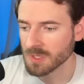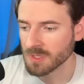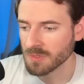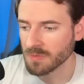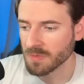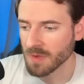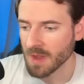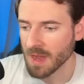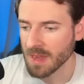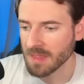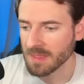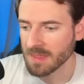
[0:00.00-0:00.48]

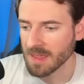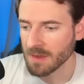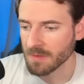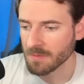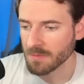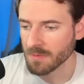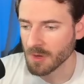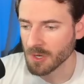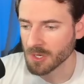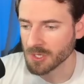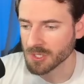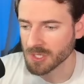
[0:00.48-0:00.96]
find that
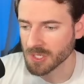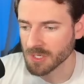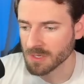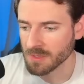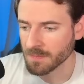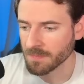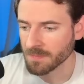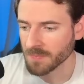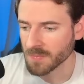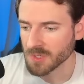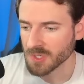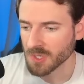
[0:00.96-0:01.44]

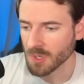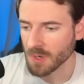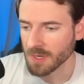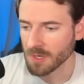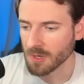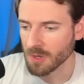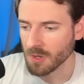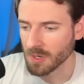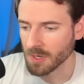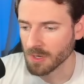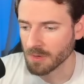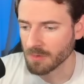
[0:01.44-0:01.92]
function. So I
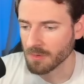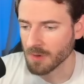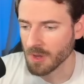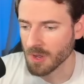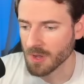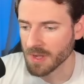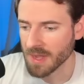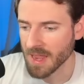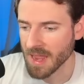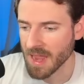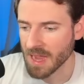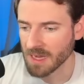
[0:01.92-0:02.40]
call it
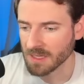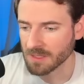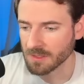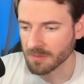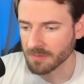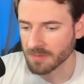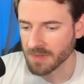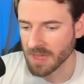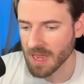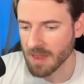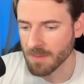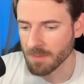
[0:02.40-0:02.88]
run
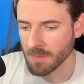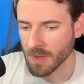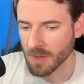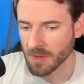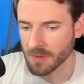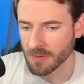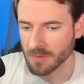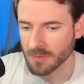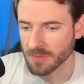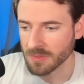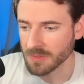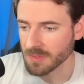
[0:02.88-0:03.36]
active game
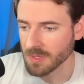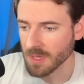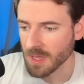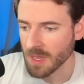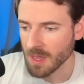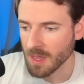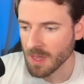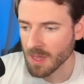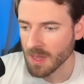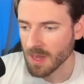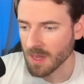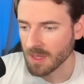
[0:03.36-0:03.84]
models.
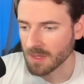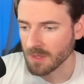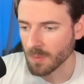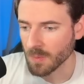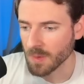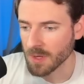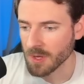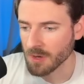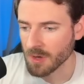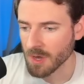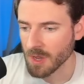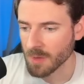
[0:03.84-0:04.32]
And then
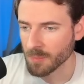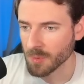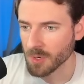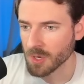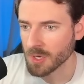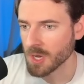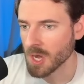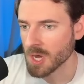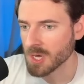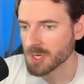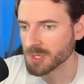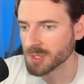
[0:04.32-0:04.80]
we are on
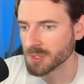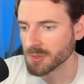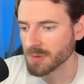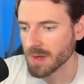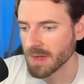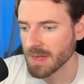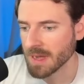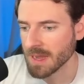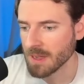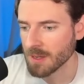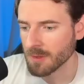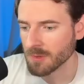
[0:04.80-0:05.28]
production
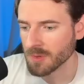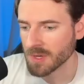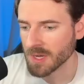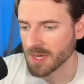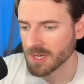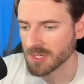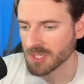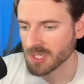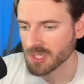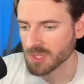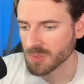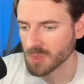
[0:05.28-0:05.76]
right now. You can
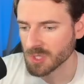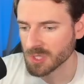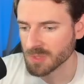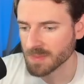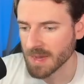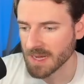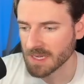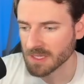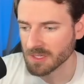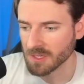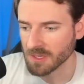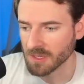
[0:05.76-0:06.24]
actually switch
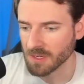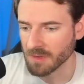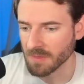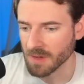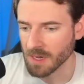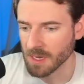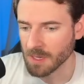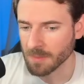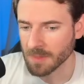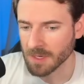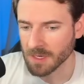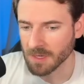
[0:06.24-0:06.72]
back to
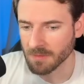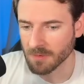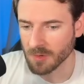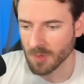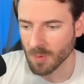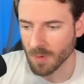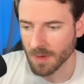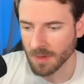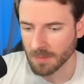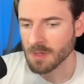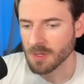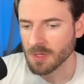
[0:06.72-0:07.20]
development if you
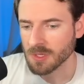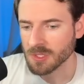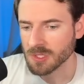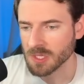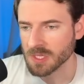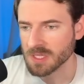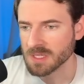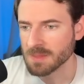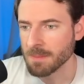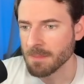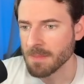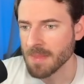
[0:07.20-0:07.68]
want. So
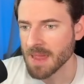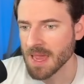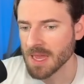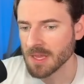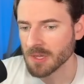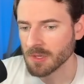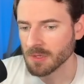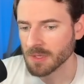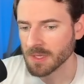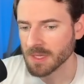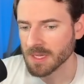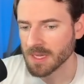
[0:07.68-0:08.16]
let's
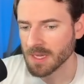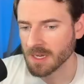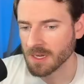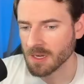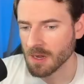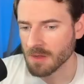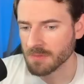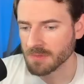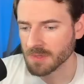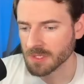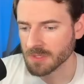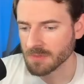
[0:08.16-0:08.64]
manually kick
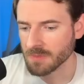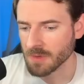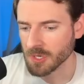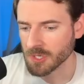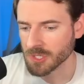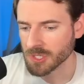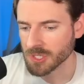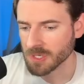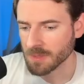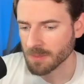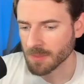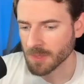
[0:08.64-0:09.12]
off this
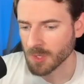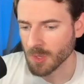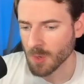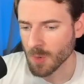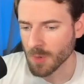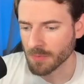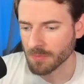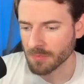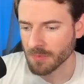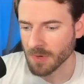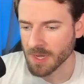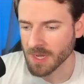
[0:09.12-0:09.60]
function. I'm going to go
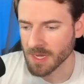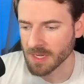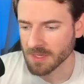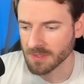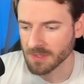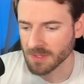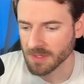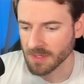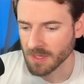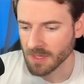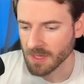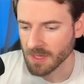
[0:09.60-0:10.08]
ahead and run
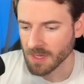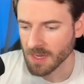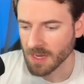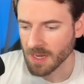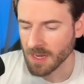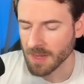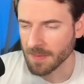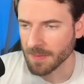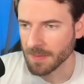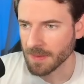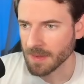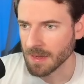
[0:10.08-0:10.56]
it.
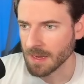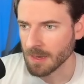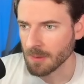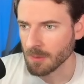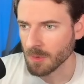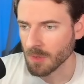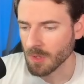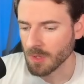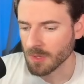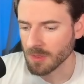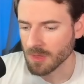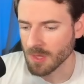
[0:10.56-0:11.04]
And then I
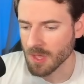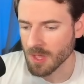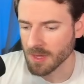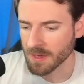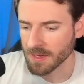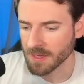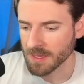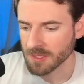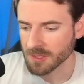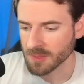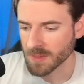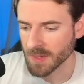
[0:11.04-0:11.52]
will
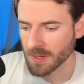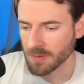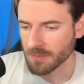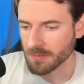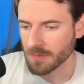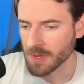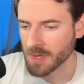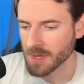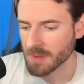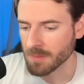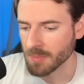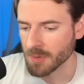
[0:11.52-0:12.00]
unlock it so I can
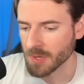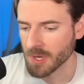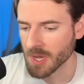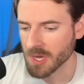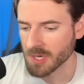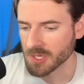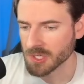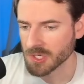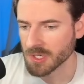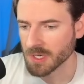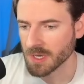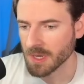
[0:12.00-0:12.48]
run it in
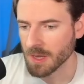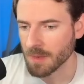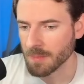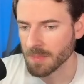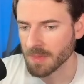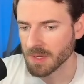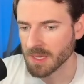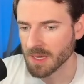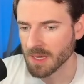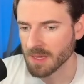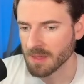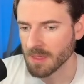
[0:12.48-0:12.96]
production. And I'm going
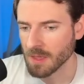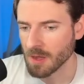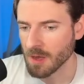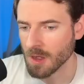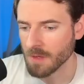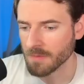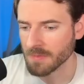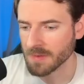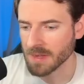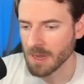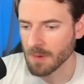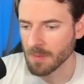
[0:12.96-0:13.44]
to kick that
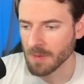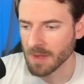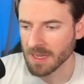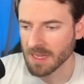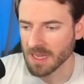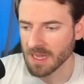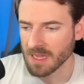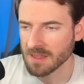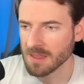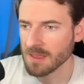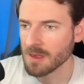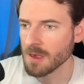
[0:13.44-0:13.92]
off. And now when I
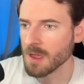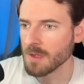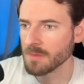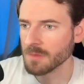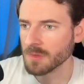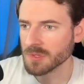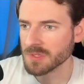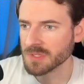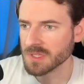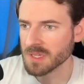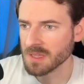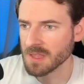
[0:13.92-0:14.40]
kick that off,
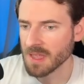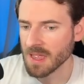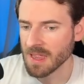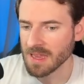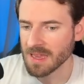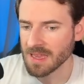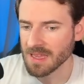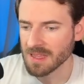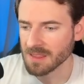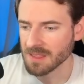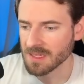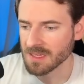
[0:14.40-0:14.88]
you'll see that
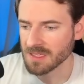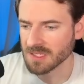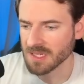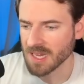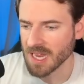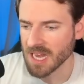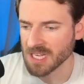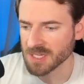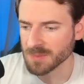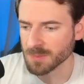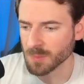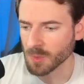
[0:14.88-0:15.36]
in this
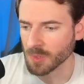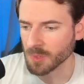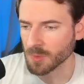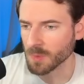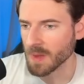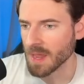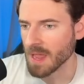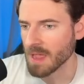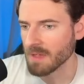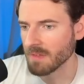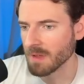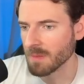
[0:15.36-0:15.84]
dashboard,
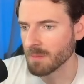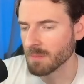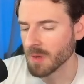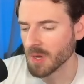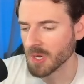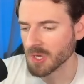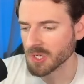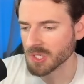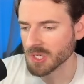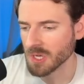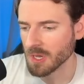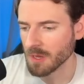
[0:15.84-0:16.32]
we have a
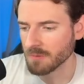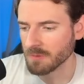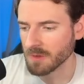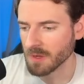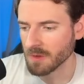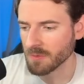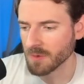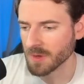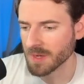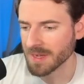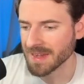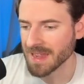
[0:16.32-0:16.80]
bunch of
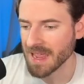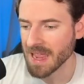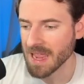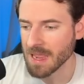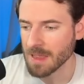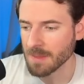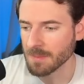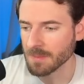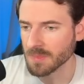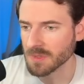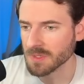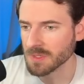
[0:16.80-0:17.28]
different
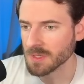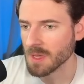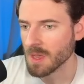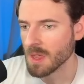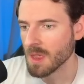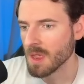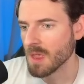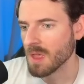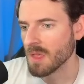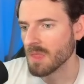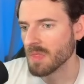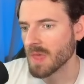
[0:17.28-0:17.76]
games
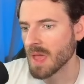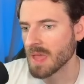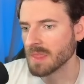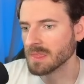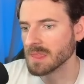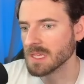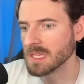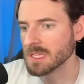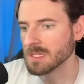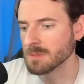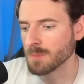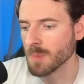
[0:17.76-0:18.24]
that
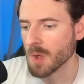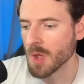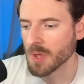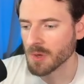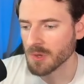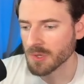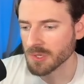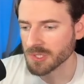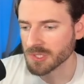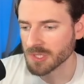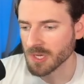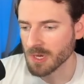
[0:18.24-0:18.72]
these
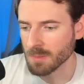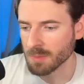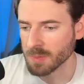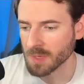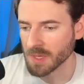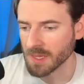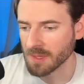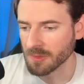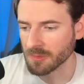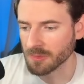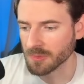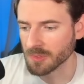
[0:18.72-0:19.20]
models start
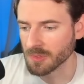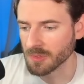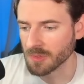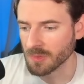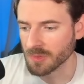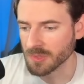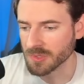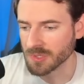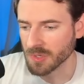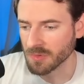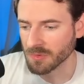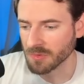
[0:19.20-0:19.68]
playing through.
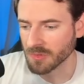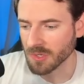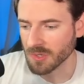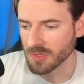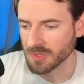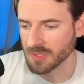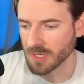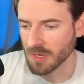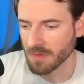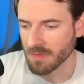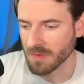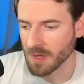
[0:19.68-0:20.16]
So you'll
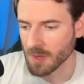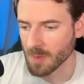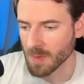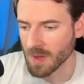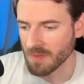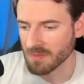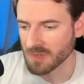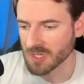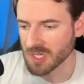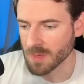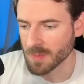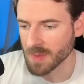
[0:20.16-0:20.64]
see over here, we
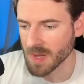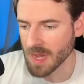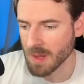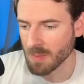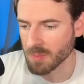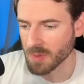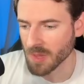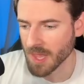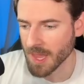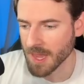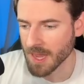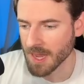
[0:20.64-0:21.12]
have Gemini
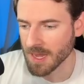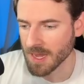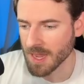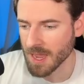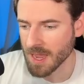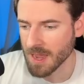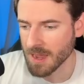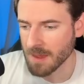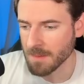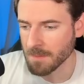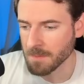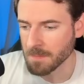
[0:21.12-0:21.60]
playing a
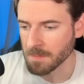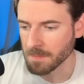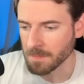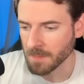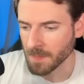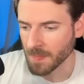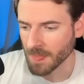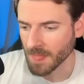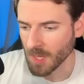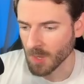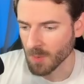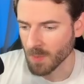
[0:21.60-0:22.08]
game.
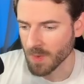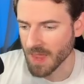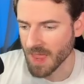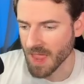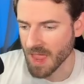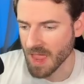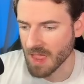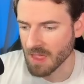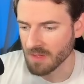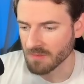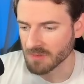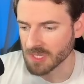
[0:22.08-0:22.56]
We
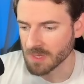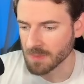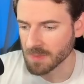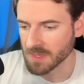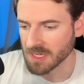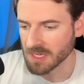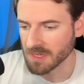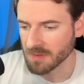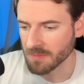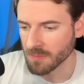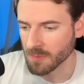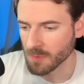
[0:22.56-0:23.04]
have
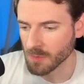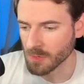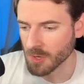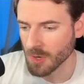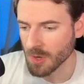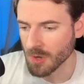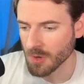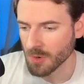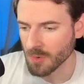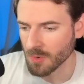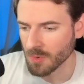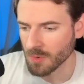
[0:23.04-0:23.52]

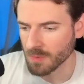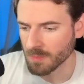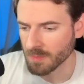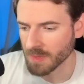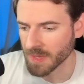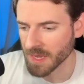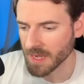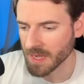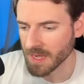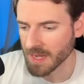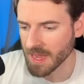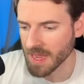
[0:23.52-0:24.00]
GPT-4o
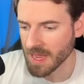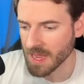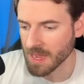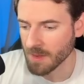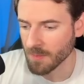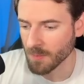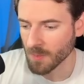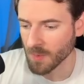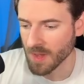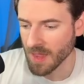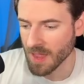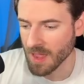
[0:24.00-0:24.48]
playing a
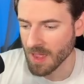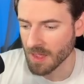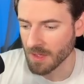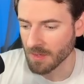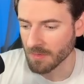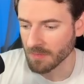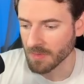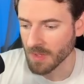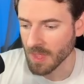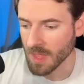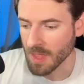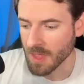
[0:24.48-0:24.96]
game. We
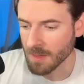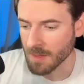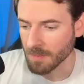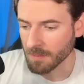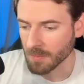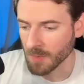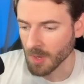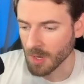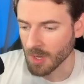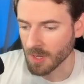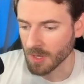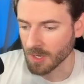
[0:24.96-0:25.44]
have
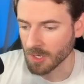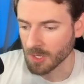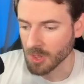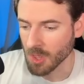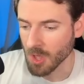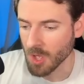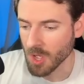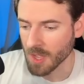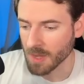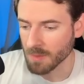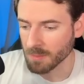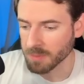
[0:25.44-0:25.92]
uh,
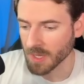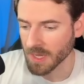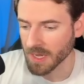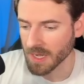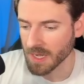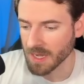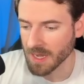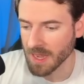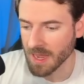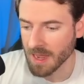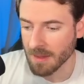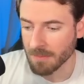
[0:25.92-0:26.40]
Claude playing
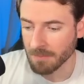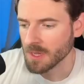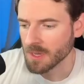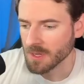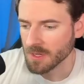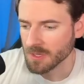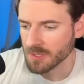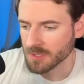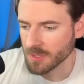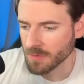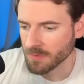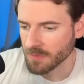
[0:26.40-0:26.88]
a game.
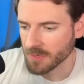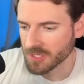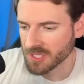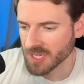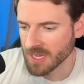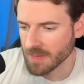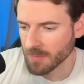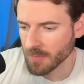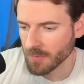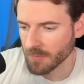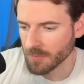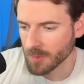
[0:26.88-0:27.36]
So for
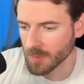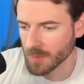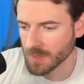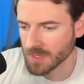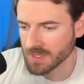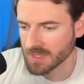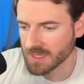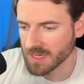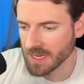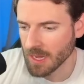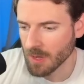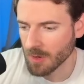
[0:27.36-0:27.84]
example, if you want to
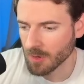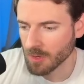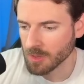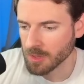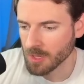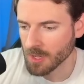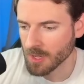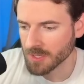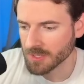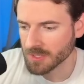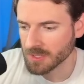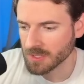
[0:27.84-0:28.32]
see how
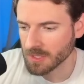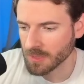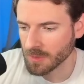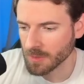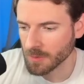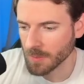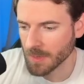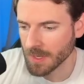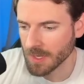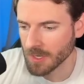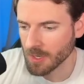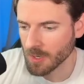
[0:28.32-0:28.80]
Claude's
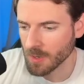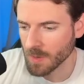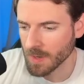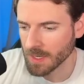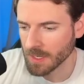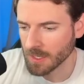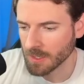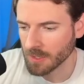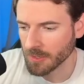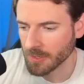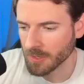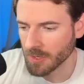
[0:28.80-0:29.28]
doing, we can go ahead
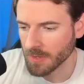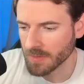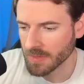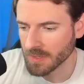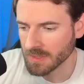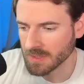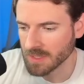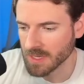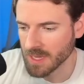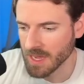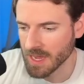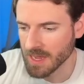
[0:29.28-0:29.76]
and click on
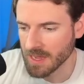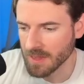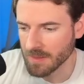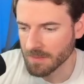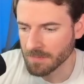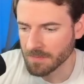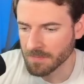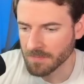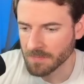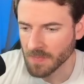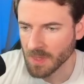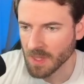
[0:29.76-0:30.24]
this
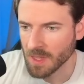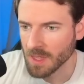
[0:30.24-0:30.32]
game.